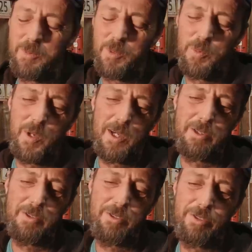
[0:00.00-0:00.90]

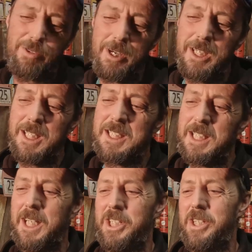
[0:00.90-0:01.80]
One tricky
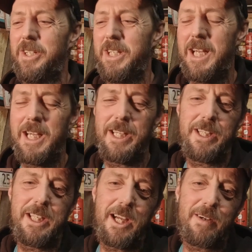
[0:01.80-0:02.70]
section at the end
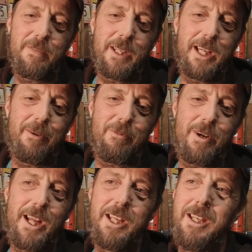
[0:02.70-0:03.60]
that you have to get
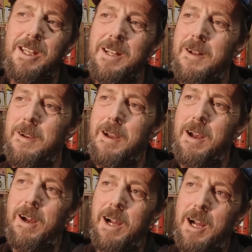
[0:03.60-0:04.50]
right.
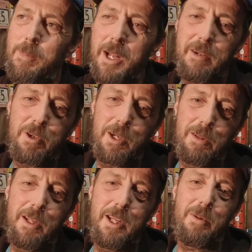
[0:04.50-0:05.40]
But I've got a
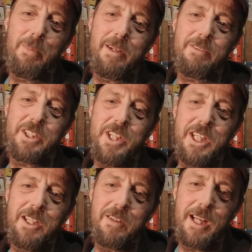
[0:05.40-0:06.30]
little bit of a
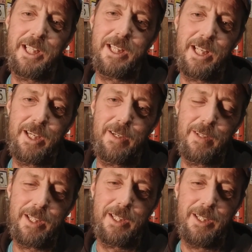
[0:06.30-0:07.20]
sneaky line there
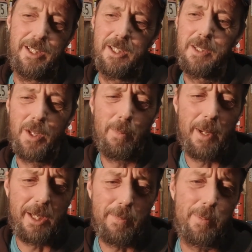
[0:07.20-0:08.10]
that not
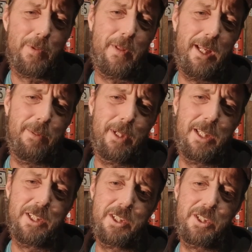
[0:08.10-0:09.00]
many people take
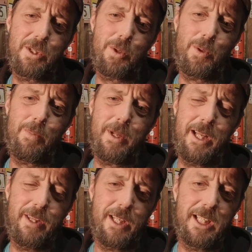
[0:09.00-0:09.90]
because it's slower, but I
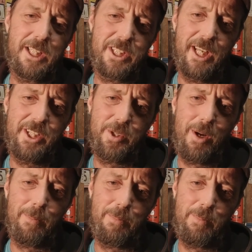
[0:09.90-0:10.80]
think it sets you
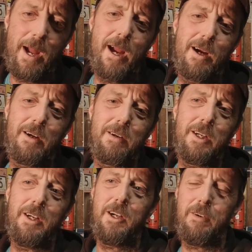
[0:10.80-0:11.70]
up better
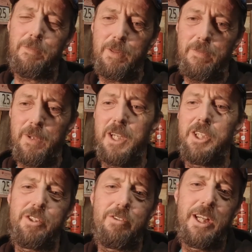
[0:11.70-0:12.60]
for the
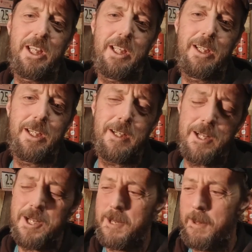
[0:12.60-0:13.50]
finish straight,
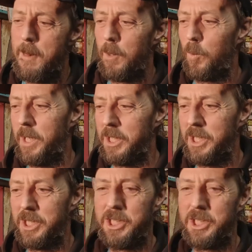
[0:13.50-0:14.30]
which is